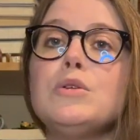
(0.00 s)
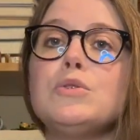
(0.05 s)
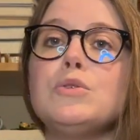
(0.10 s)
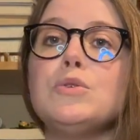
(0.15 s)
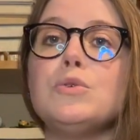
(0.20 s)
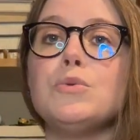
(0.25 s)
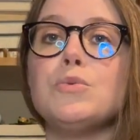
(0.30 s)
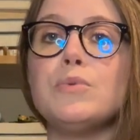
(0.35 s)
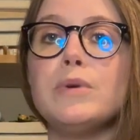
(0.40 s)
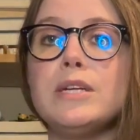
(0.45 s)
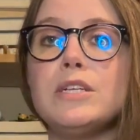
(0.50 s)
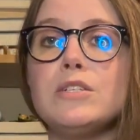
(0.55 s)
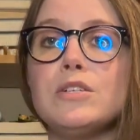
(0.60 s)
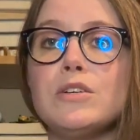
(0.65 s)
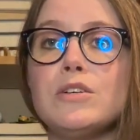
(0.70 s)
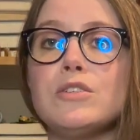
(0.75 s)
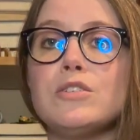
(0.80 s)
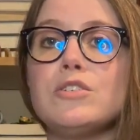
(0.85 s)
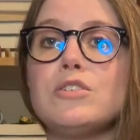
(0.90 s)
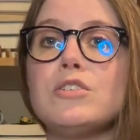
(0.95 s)
to do
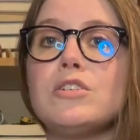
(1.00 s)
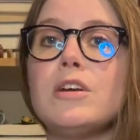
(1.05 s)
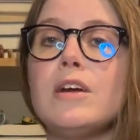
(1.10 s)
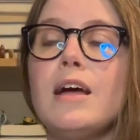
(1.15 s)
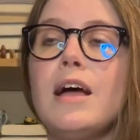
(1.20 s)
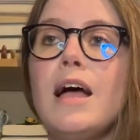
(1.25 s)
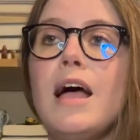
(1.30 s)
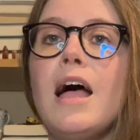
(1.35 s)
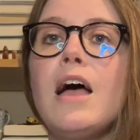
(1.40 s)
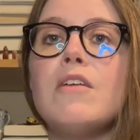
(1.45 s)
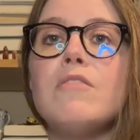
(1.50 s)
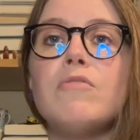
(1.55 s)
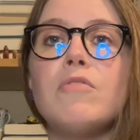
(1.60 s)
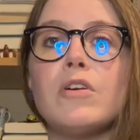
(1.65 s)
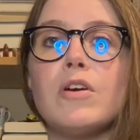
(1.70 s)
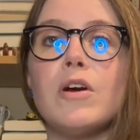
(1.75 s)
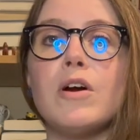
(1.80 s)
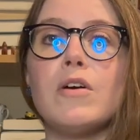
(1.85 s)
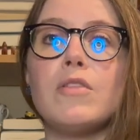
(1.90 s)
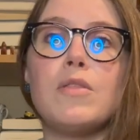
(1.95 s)
research and
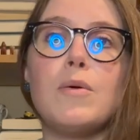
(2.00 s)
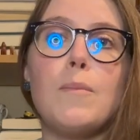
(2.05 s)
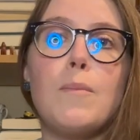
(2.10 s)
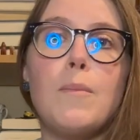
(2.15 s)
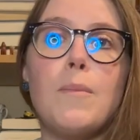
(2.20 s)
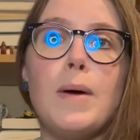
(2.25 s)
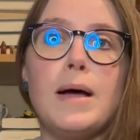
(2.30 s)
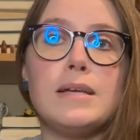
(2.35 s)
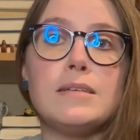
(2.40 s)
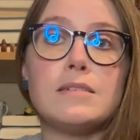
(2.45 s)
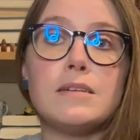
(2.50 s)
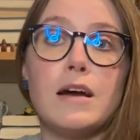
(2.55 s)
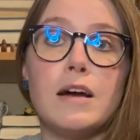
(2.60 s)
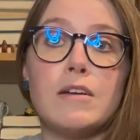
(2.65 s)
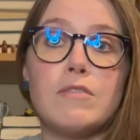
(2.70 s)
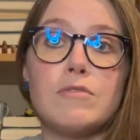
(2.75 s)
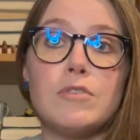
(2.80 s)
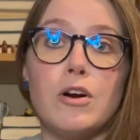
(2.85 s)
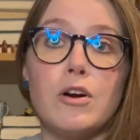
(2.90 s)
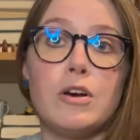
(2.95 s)
figure out the best kind
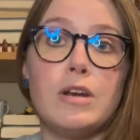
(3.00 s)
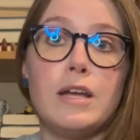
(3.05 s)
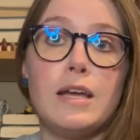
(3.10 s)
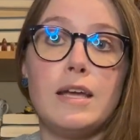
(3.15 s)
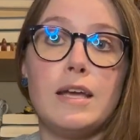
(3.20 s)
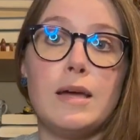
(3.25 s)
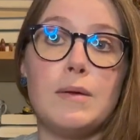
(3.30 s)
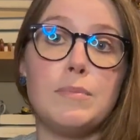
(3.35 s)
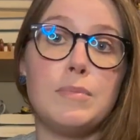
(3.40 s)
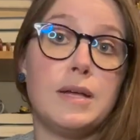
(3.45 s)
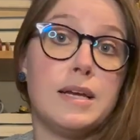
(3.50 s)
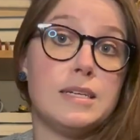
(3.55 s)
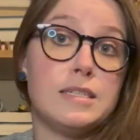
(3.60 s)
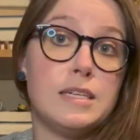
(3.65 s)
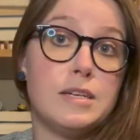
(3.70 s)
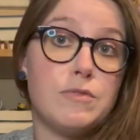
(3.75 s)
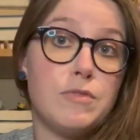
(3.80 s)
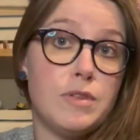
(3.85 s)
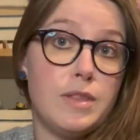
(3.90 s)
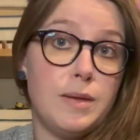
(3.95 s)
of gardening and
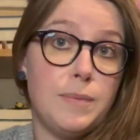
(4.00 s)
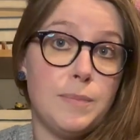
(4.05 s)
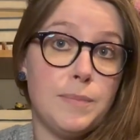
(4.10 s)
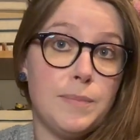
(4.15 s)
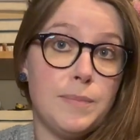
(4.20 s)
planting for them.